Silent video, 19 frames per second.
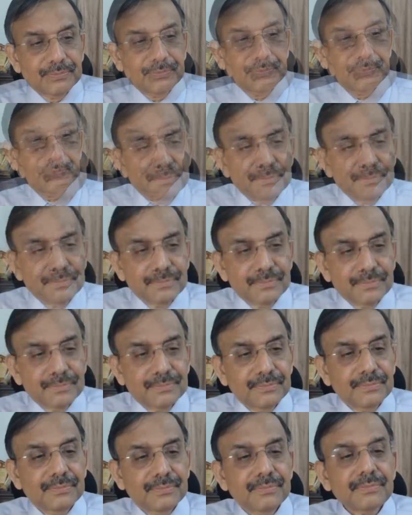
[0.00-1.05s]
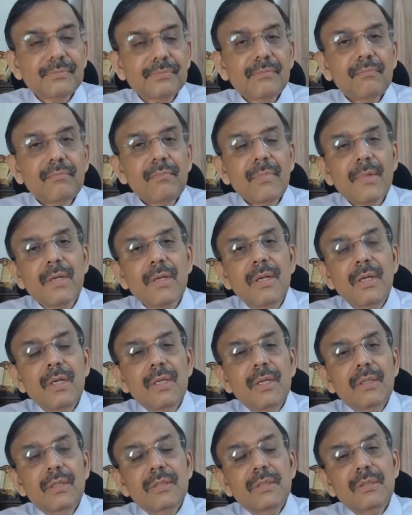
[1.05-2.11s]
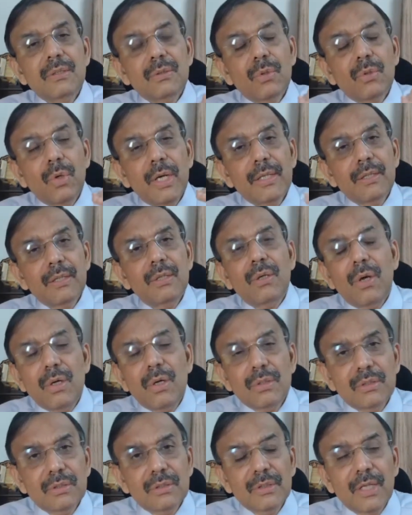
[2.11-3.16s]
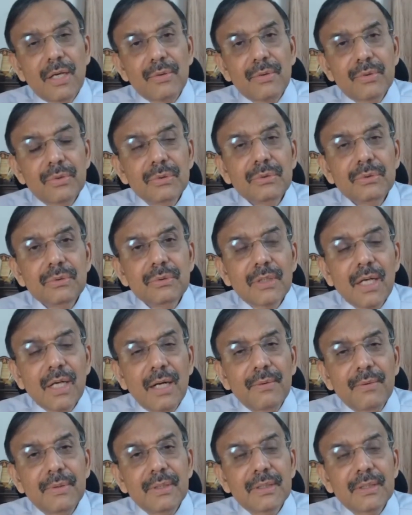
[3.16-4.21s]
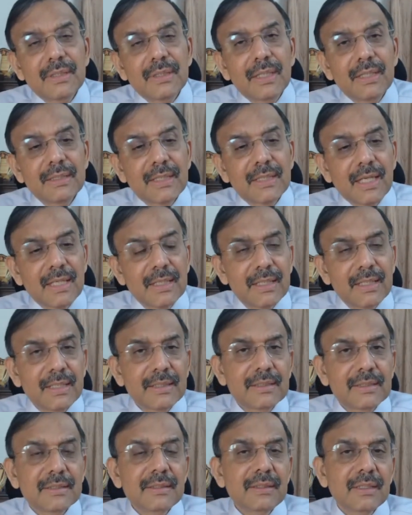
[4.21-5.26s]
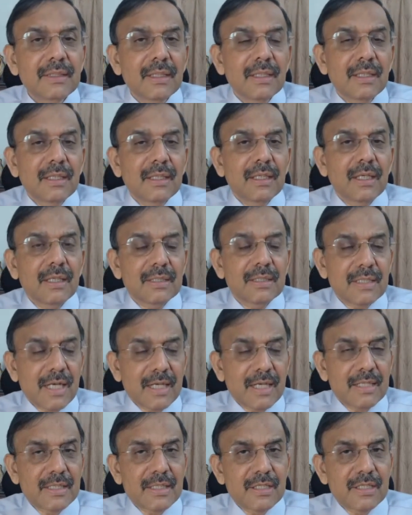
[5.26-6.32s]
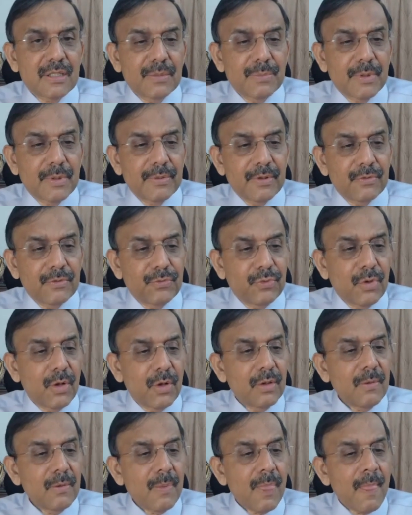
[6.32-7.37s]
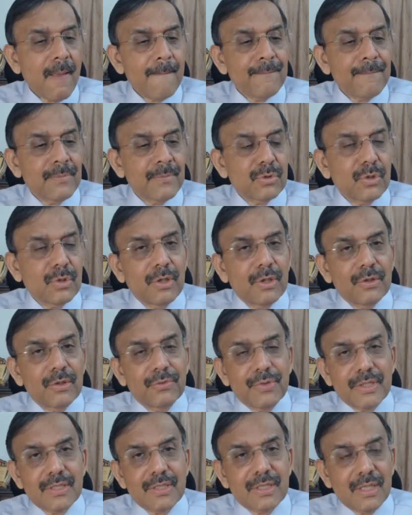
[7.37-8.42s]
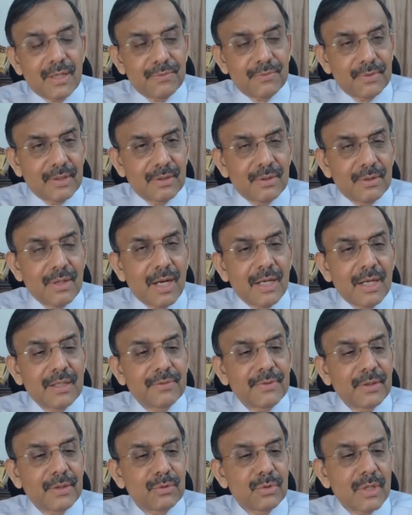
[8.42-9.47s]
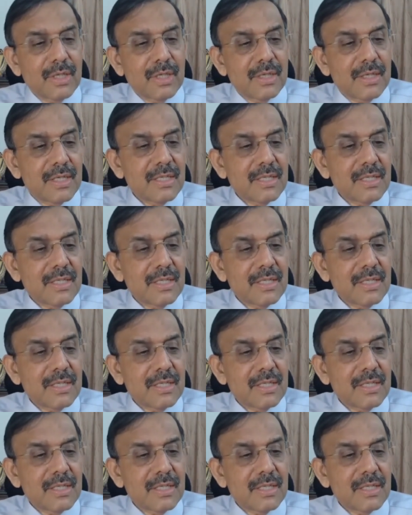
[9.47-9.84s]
There's quite a lot you have to cover in healthcare related strategies to prevent fall. So you have to first identify who are at risk, report to your